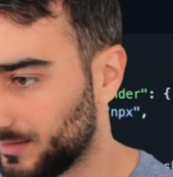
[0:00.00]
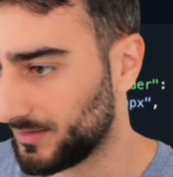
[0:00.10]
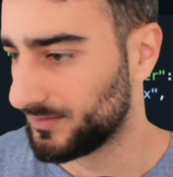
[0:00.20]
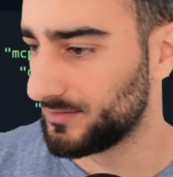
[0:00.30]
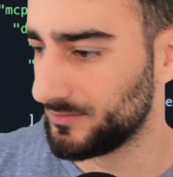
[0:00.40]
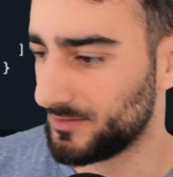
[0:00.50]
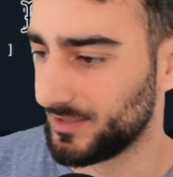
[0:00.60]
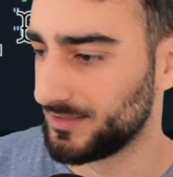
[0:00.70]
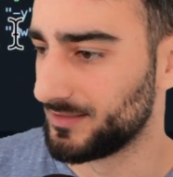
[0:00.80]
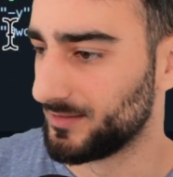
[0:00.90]
I should do
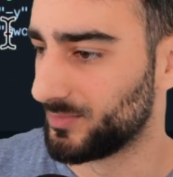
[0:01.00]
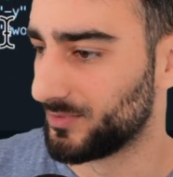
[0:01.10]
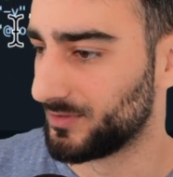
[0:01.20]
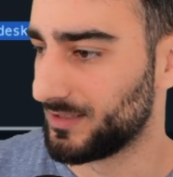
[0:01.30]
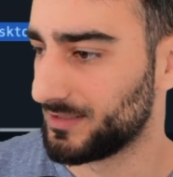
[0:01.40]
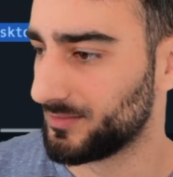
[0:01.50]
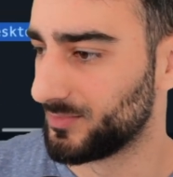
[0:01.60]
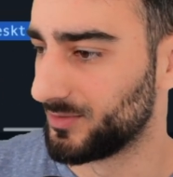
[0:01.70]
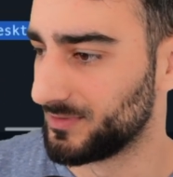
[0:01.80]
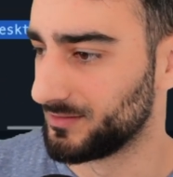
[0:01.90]
JSON import. At the
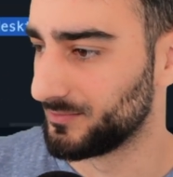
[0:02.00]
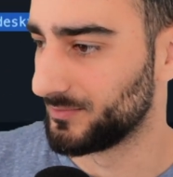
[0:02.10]
moment,